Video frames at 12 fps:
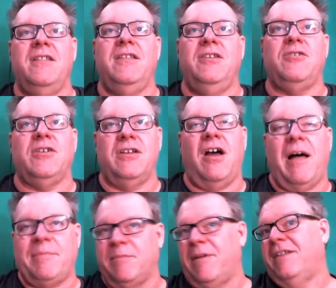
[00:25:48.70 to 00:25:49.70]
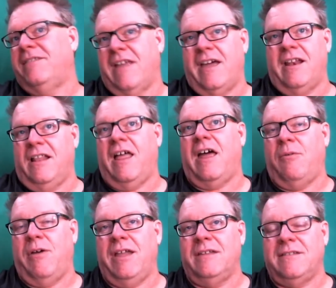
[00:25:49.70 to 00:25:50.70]
You can optimize that a lot of
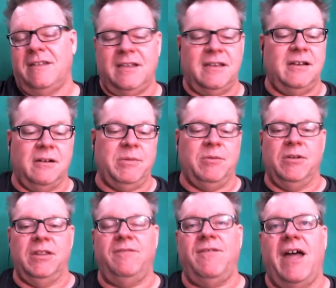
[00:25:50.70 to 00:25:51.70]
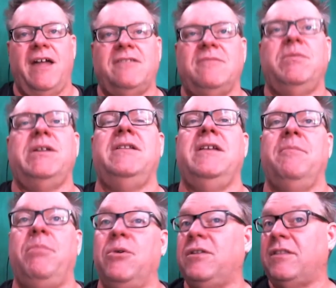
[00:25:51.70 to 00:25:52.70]
ways, and it'll be really fast. But the
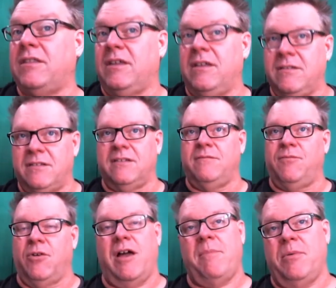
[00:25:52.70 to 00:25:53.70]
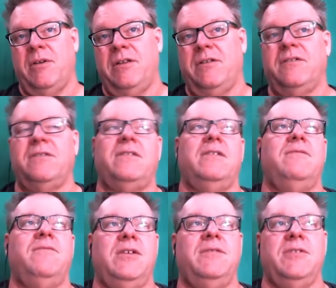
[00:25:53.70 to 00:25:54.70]
important thing is that for operators and
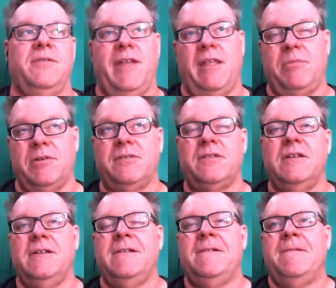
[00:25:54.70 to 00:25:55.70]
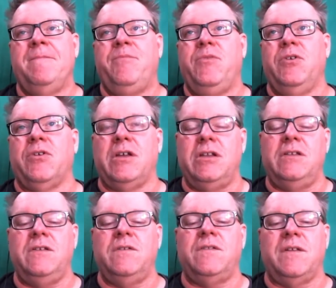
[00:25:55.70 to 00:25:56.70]
for even developers, you're going to
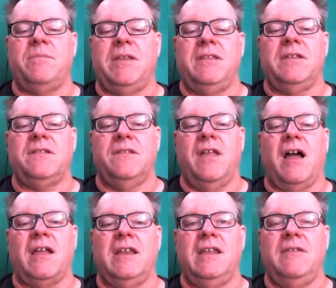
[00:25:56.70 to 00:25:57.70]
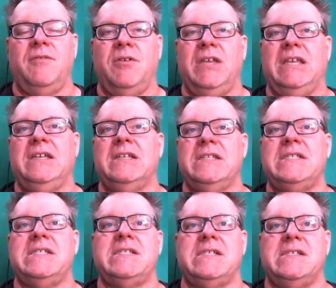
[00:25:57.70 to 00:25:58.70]
use something that's not going to give you
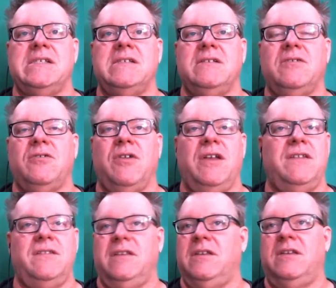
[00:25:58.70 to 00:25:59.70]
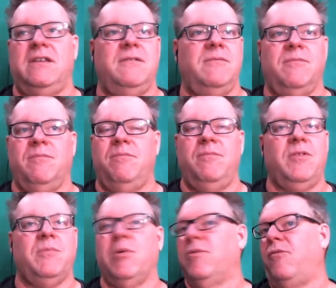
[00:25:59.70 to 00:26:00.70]
inconsistent, crazy
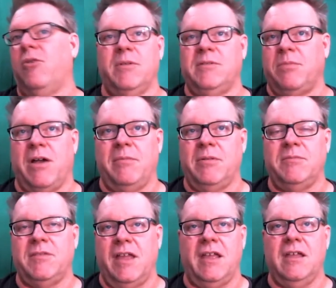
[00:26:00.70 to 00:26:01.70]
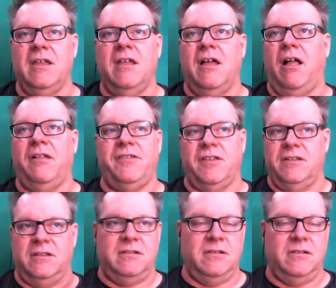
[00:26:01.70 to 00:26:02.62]
performance problems. Like all of a sudden